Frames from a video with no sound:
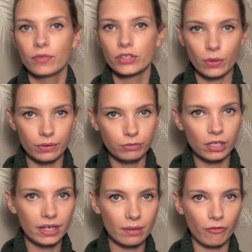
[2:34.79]
So I'm
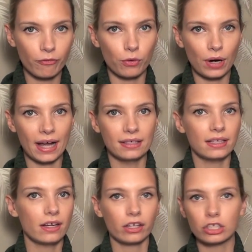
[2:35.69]
doing it beforehand,
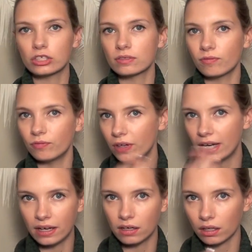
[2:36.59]
then I can just
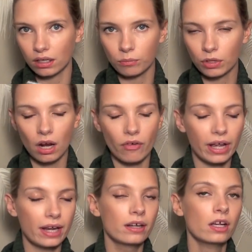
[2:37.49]
fill in like I'm
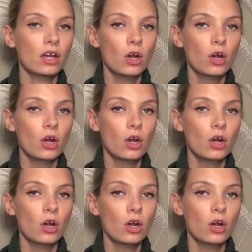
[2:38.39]
colouring in